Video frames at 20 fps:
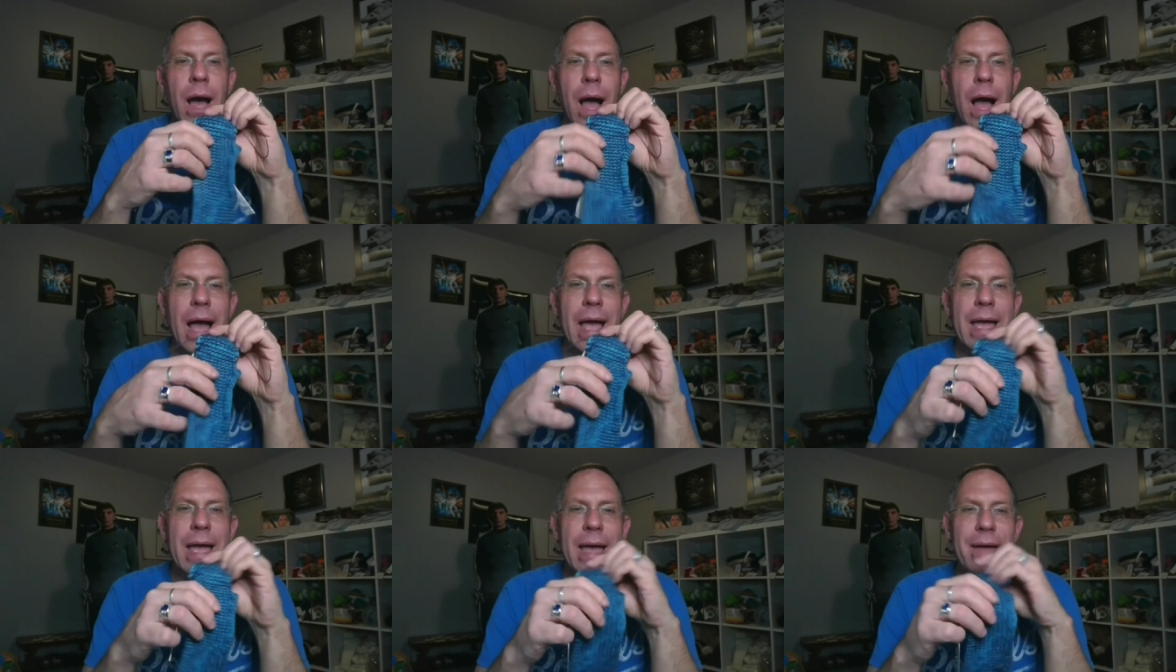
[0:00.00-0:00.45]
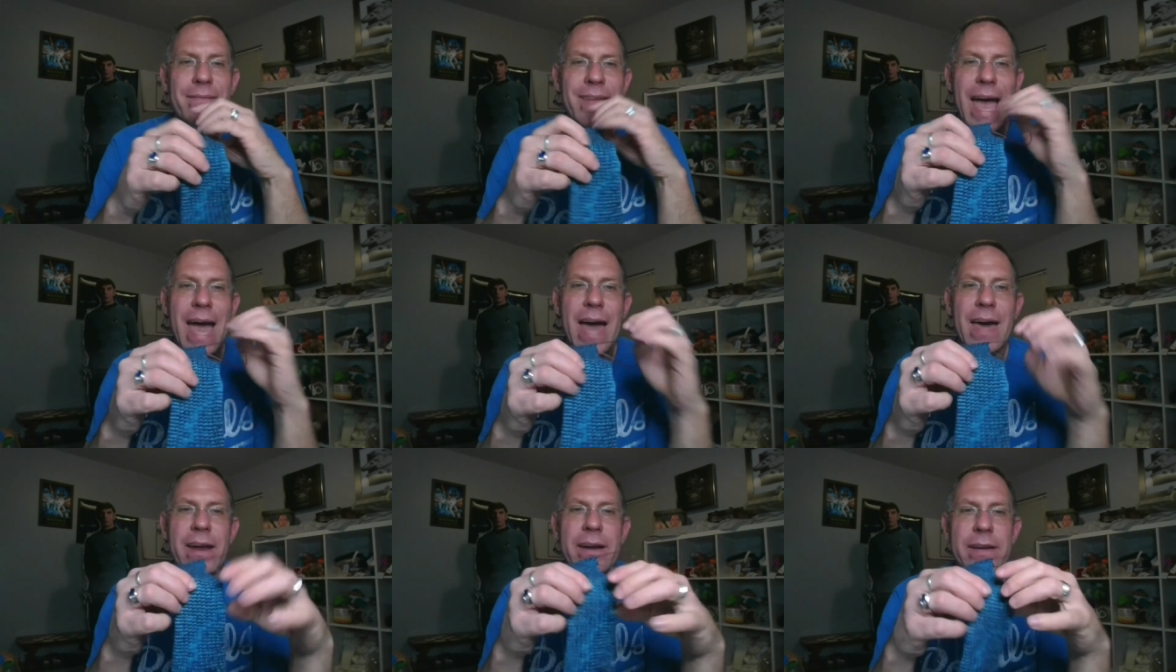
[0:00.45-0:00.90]
I have
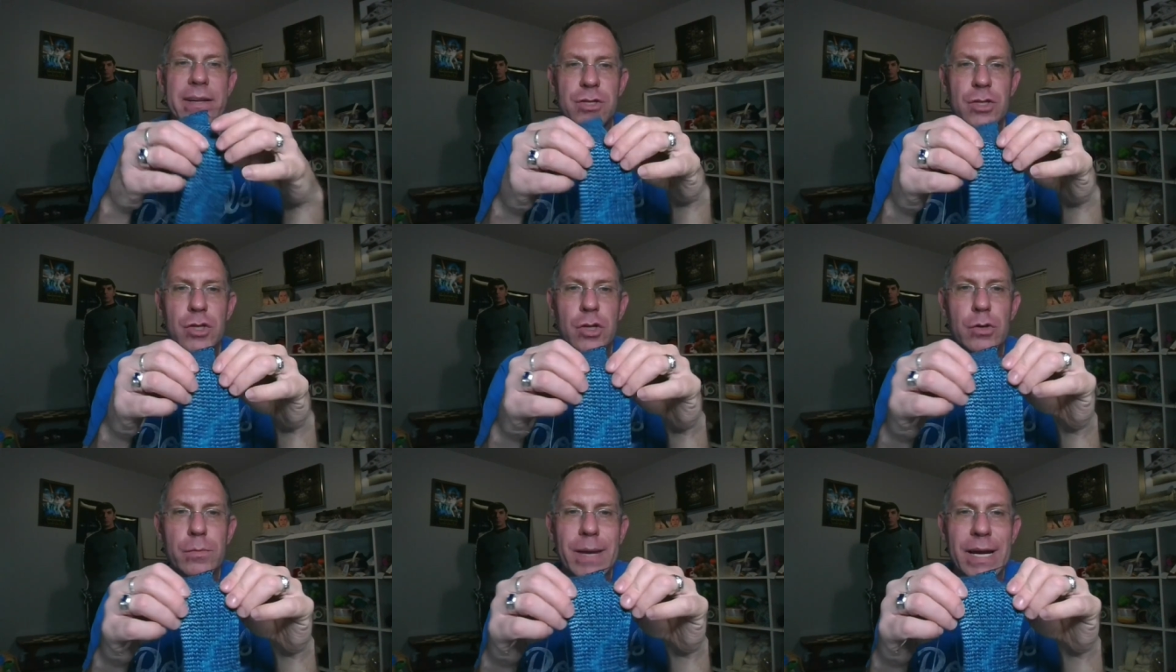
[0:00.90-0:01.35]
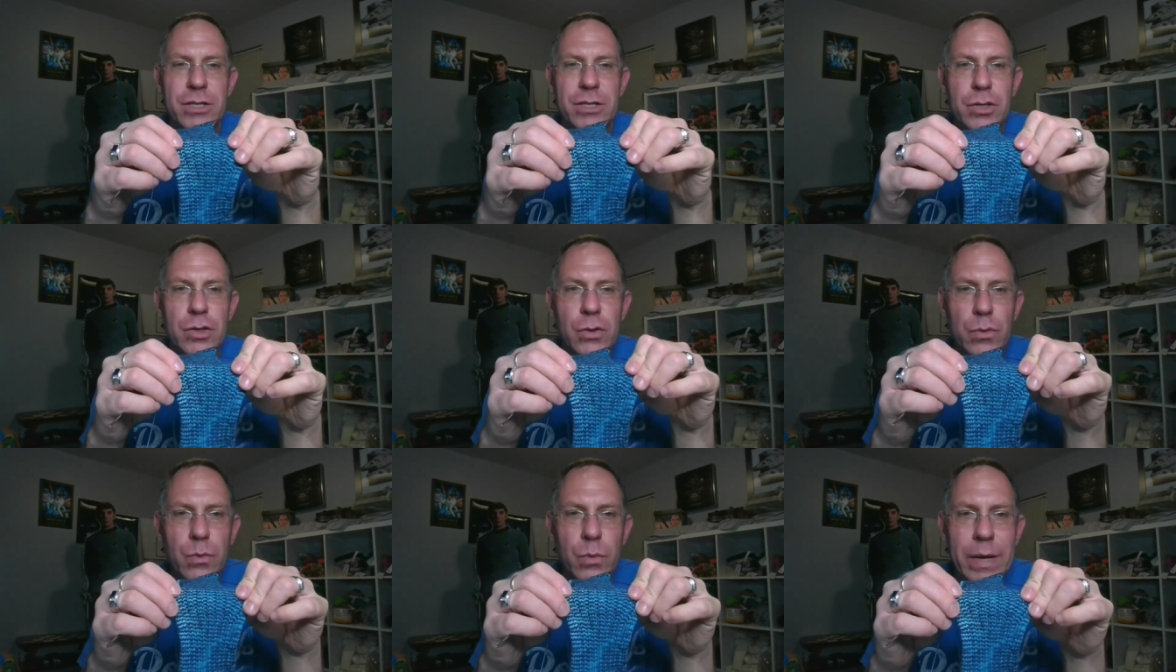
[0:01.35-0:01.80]
added a
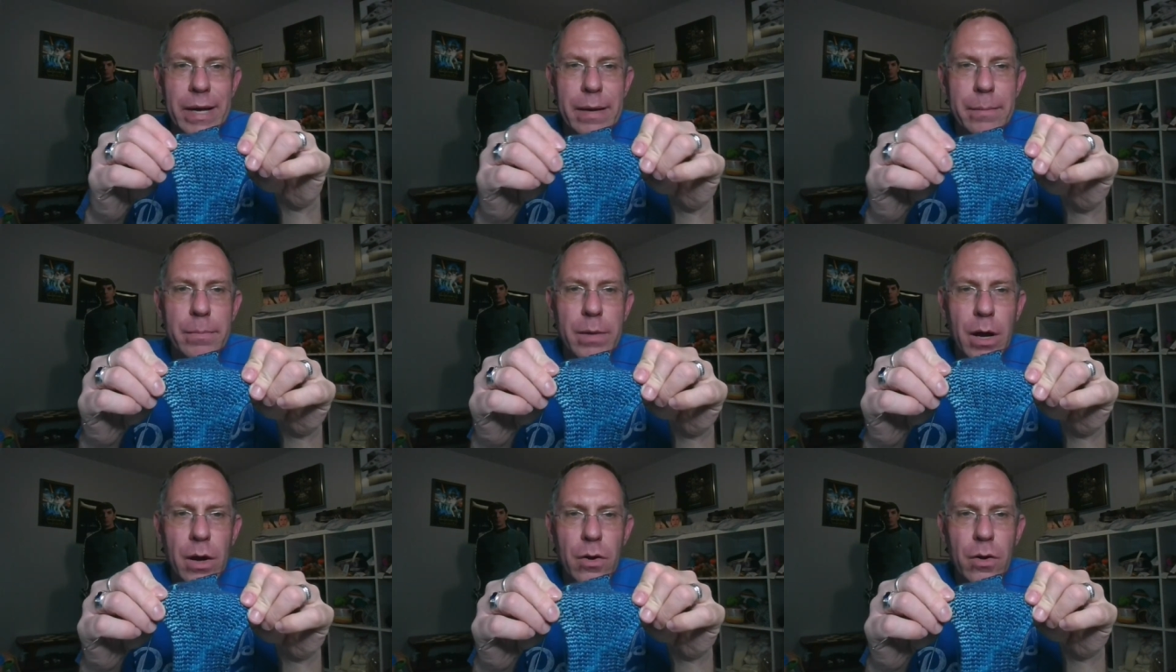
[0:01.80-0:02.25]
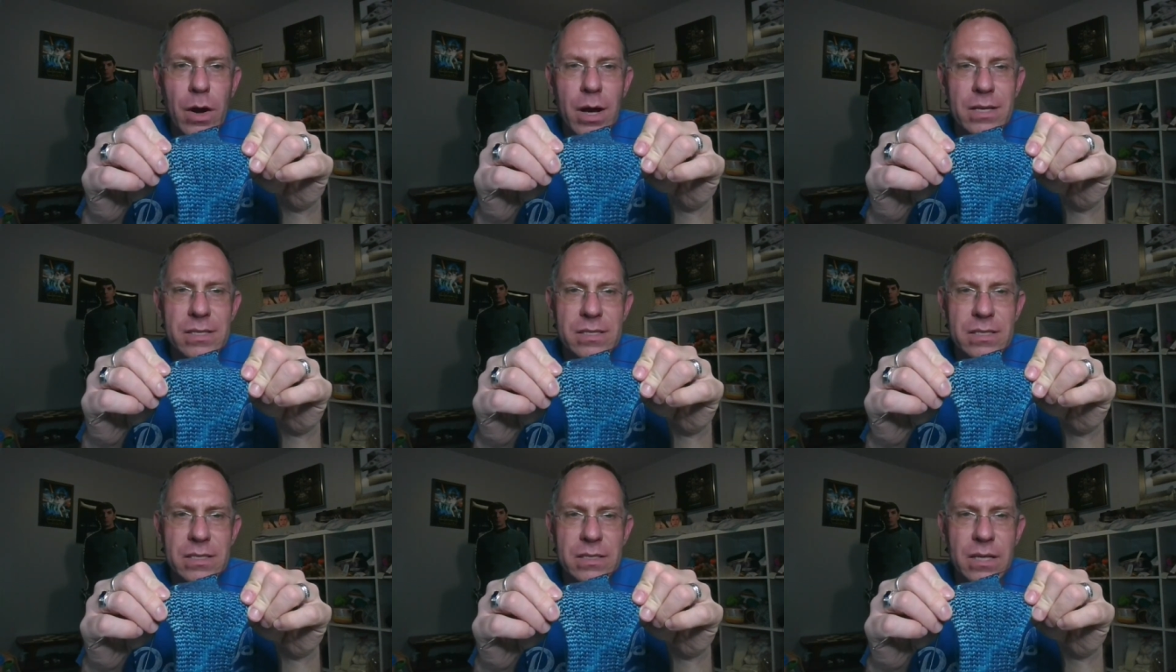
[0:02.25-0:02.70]
2x2 rib
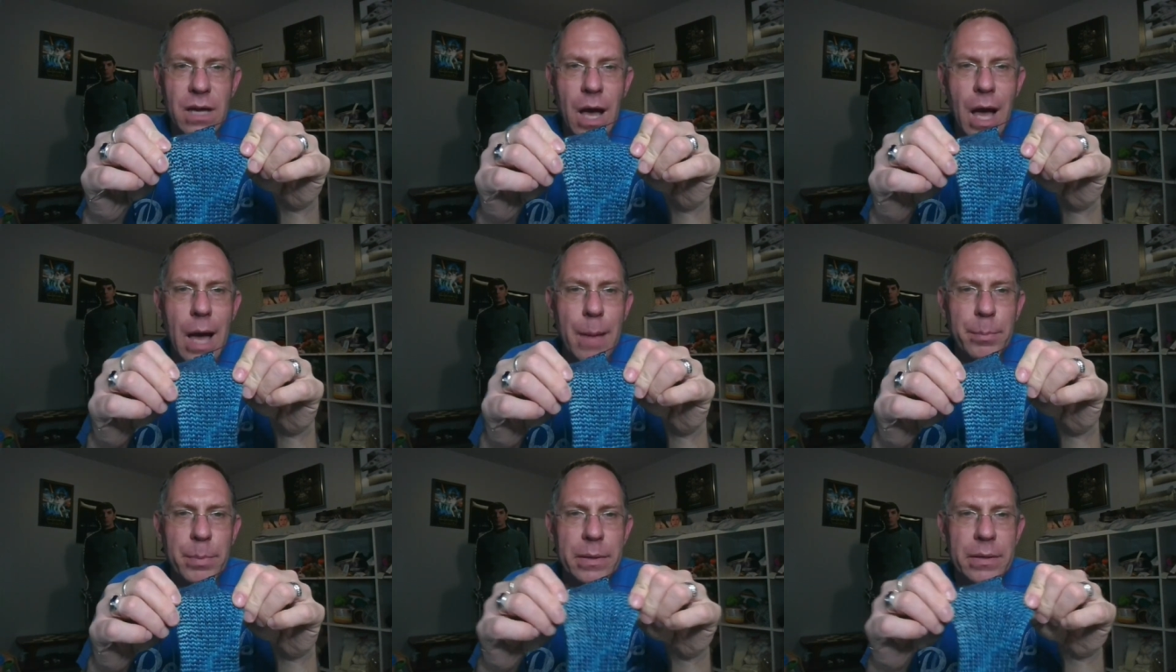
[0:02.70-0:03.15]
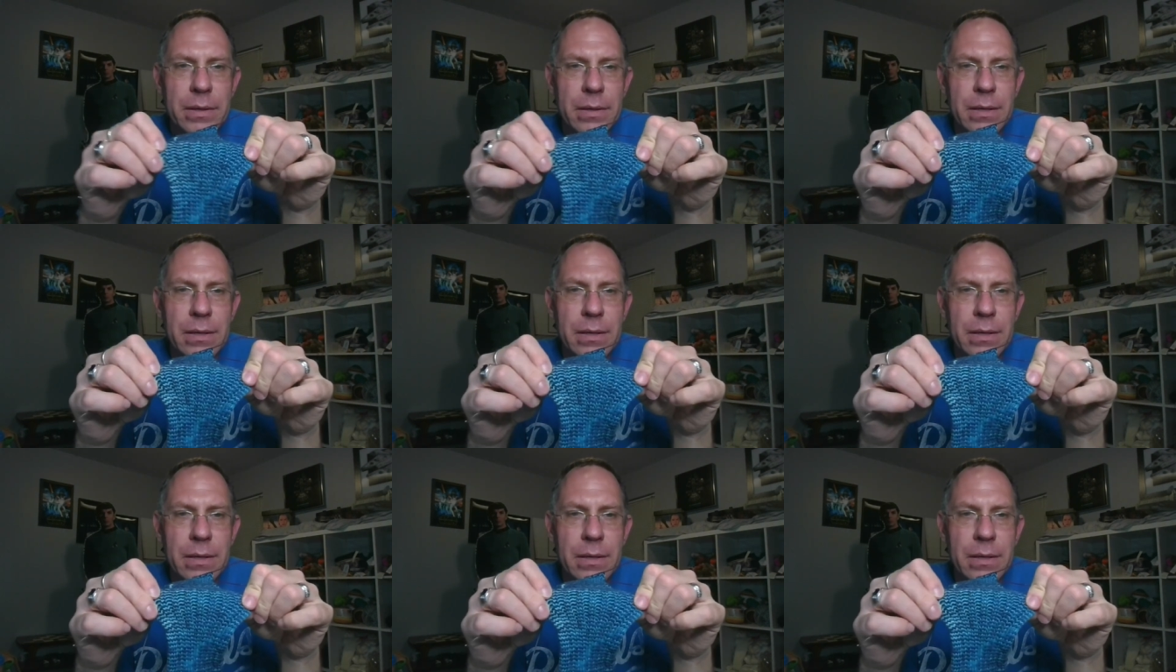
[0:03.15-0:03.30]
across the top,